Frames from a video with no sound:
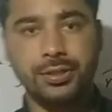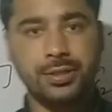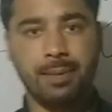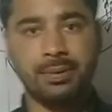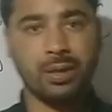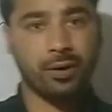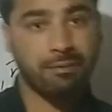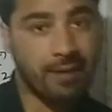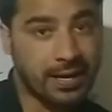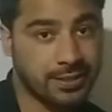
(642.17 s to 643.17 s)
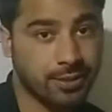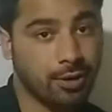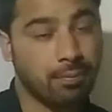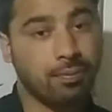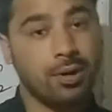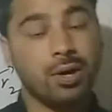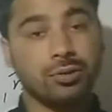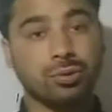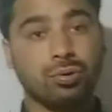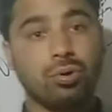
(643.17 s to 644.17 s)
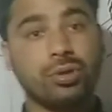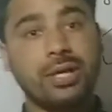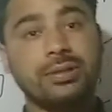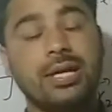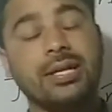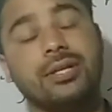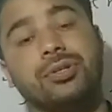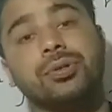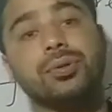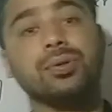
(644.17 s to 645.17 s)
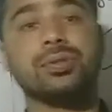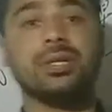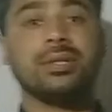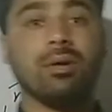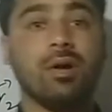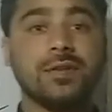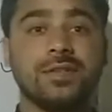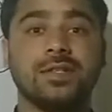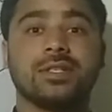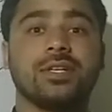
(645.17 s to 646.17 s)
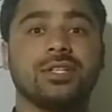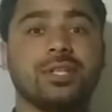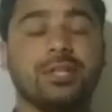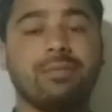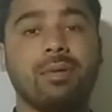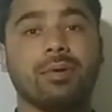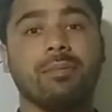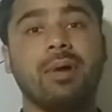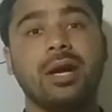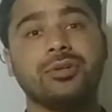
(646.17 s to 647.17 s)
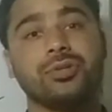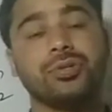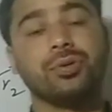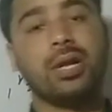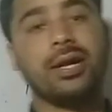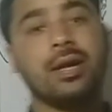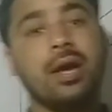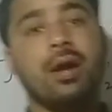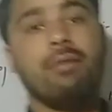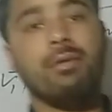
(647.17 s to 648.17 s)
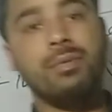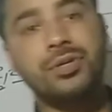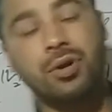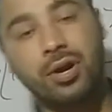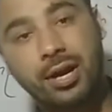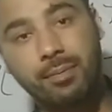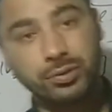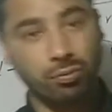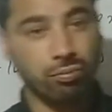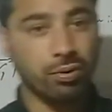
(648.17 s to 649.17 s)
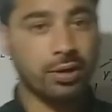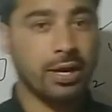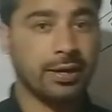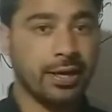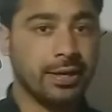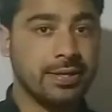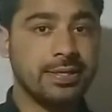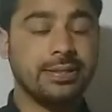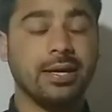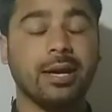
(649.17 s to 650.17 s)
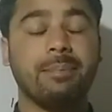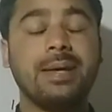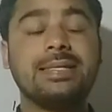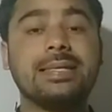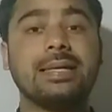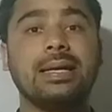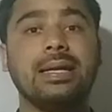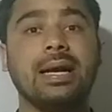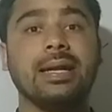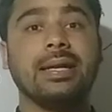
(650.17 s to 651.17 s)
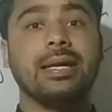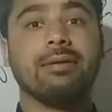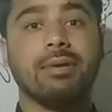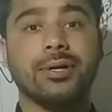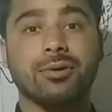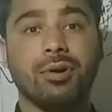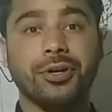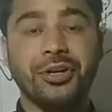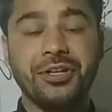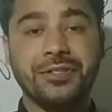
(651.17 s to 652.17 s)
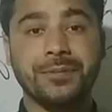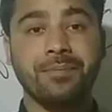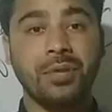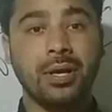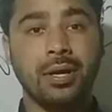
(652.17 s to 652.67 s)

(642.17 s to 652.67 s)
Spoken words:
It is, the reflection of the quote that I used in the last discussion. If I remind to you, like, when we talk about the work and energy, they are basically an equivalent quantities.